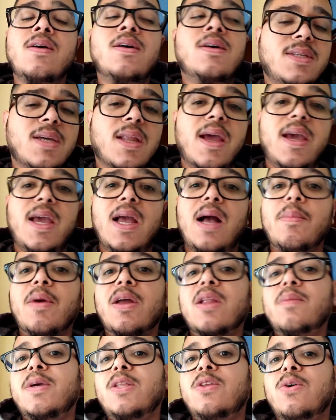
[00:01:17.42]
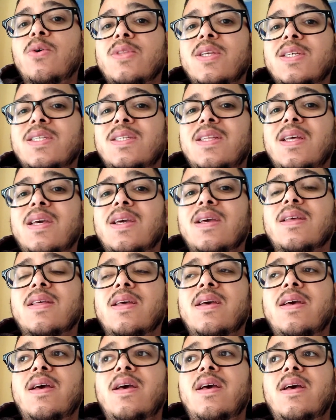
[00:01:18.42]
today I'm gonna be doing this
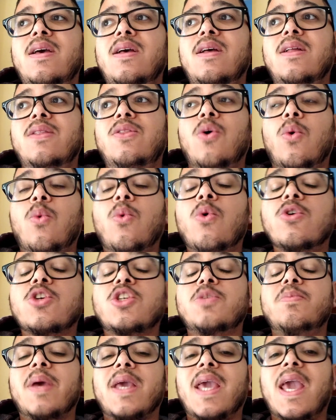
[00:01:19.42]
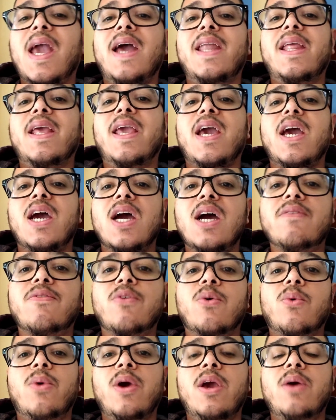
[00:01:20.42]
thing the worst mechanic
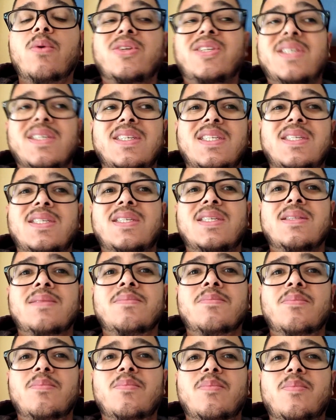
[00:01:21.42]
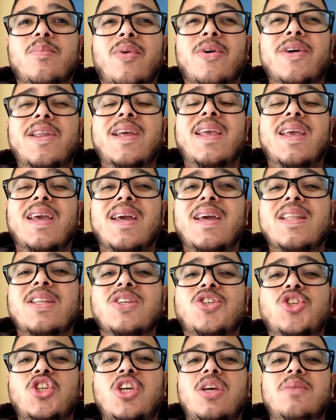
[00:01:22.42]
ever way, which is putting
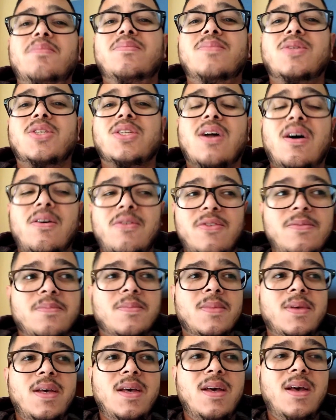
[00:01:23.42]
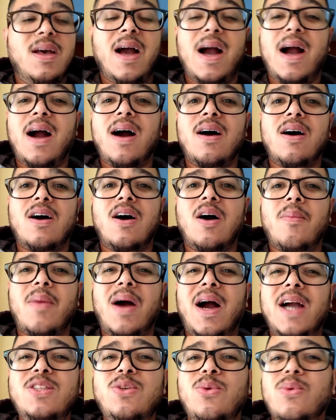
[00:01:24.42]
in cheap stuff.
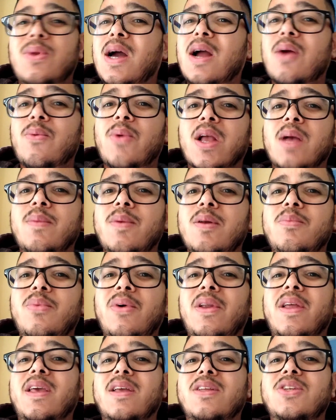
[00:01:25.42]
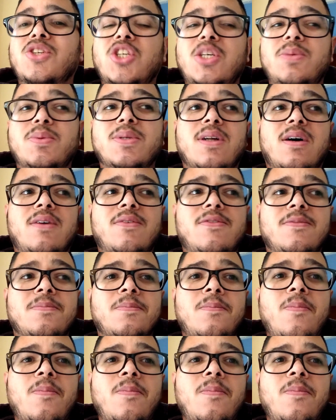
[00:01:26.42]
I do not recommend putting in cheap stuff.